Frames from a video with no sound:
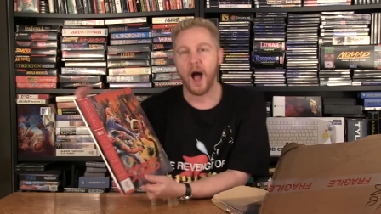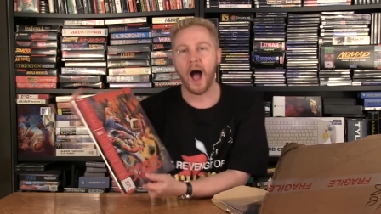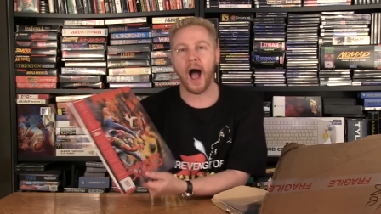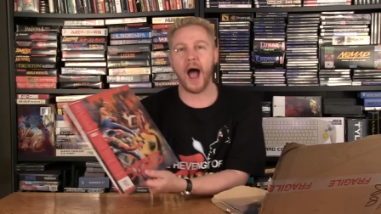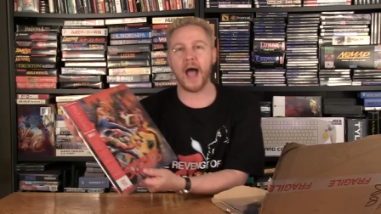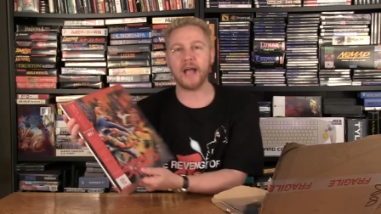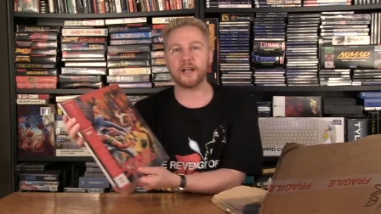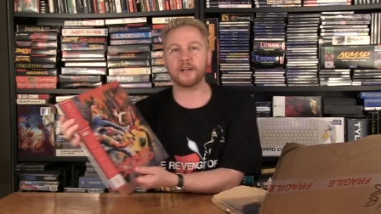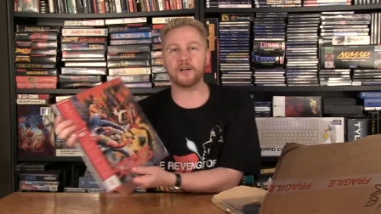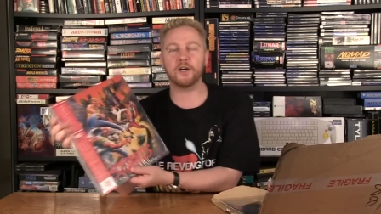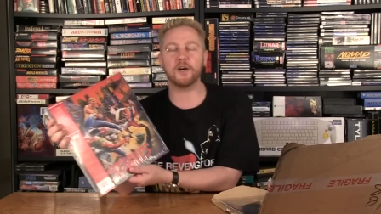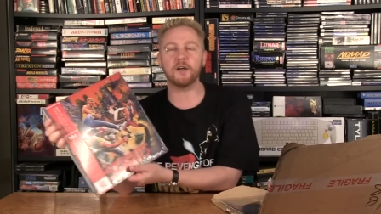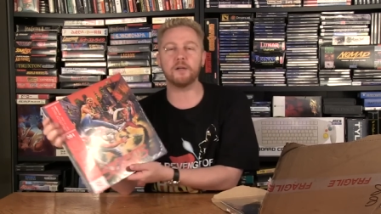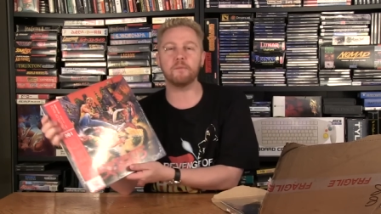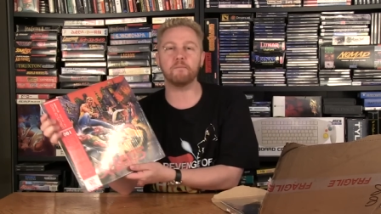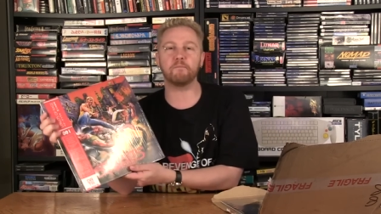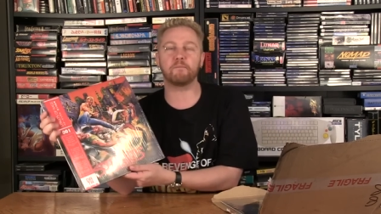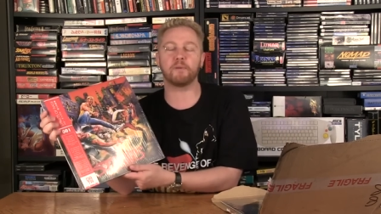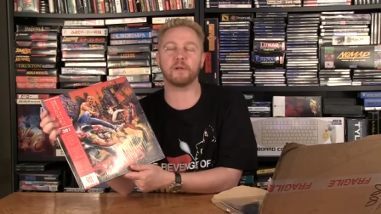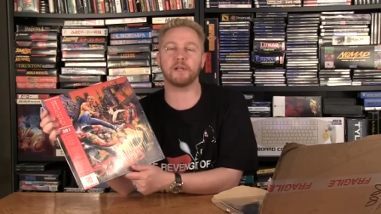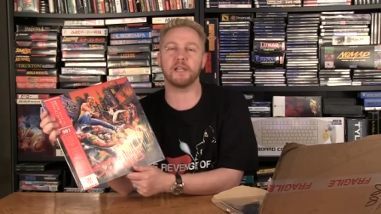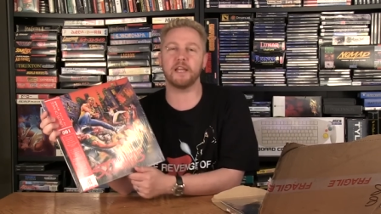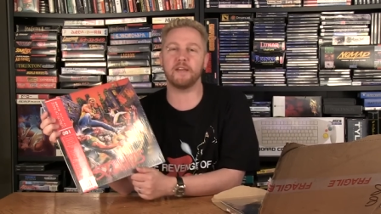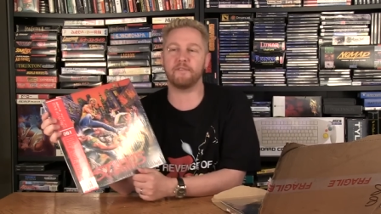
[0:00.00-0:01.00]
I couldn't
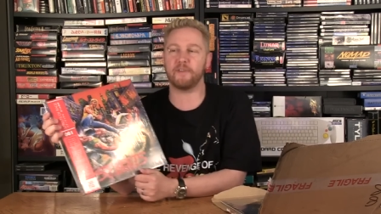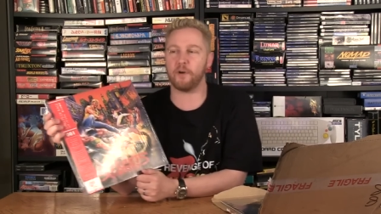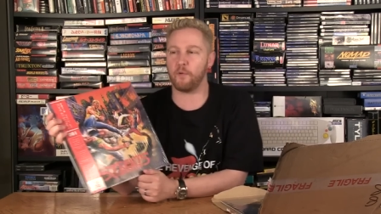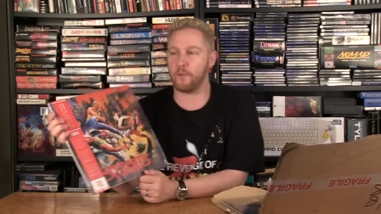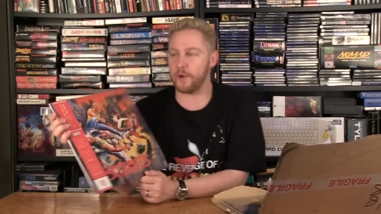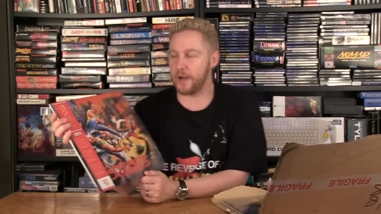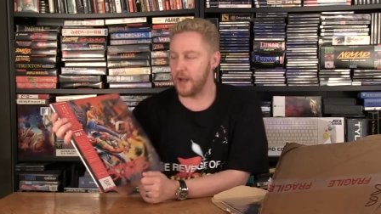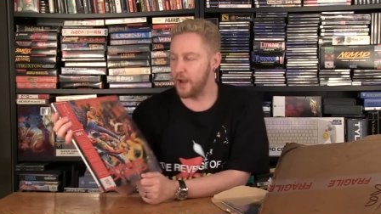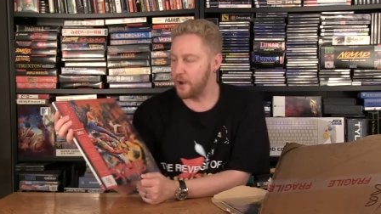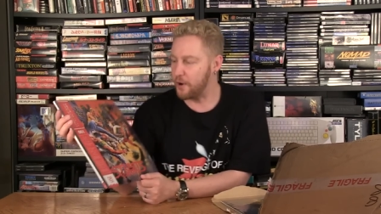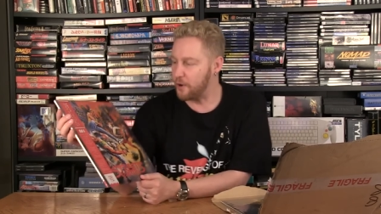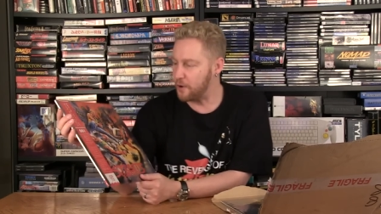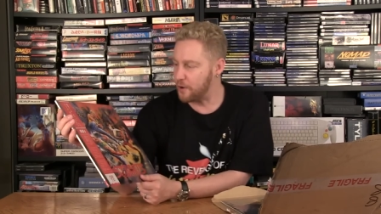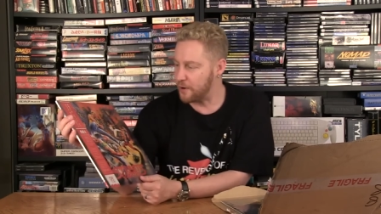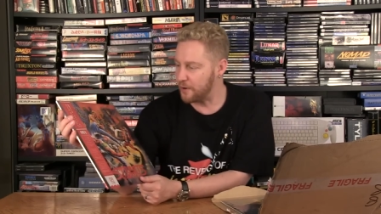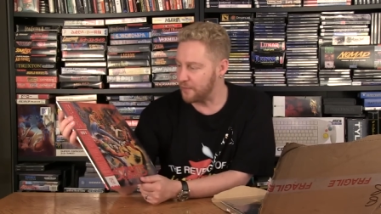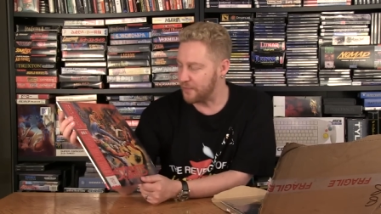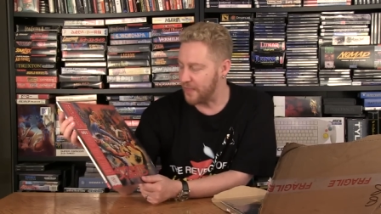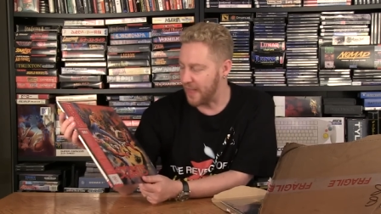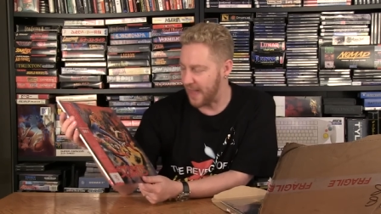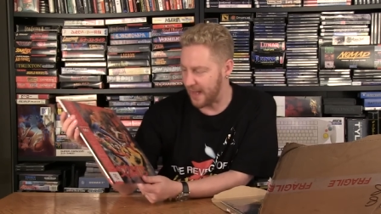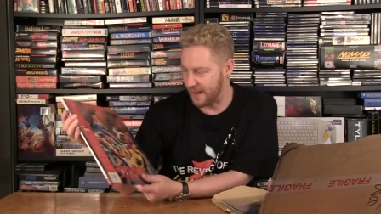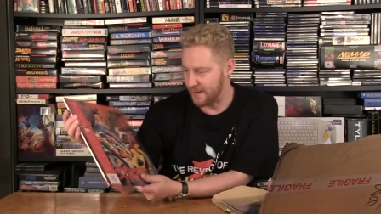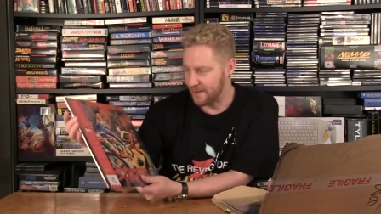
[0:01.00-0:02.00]
believe it when I
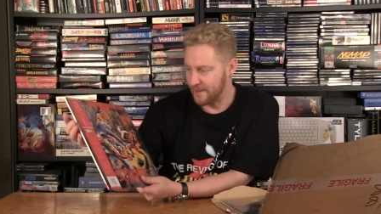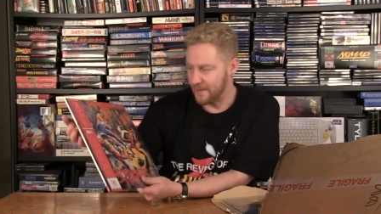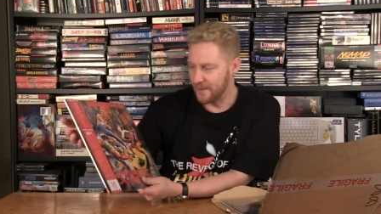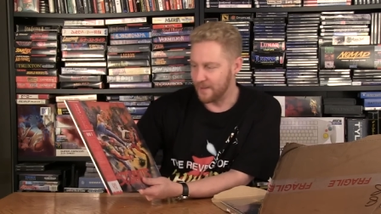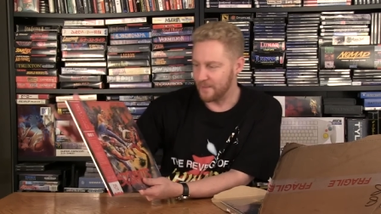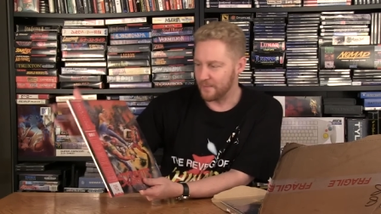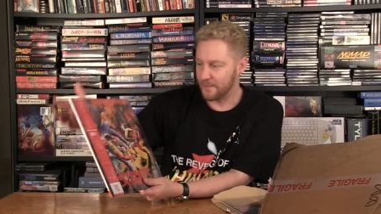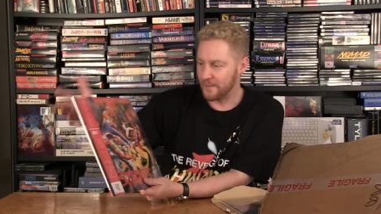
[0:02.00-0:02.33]
heard that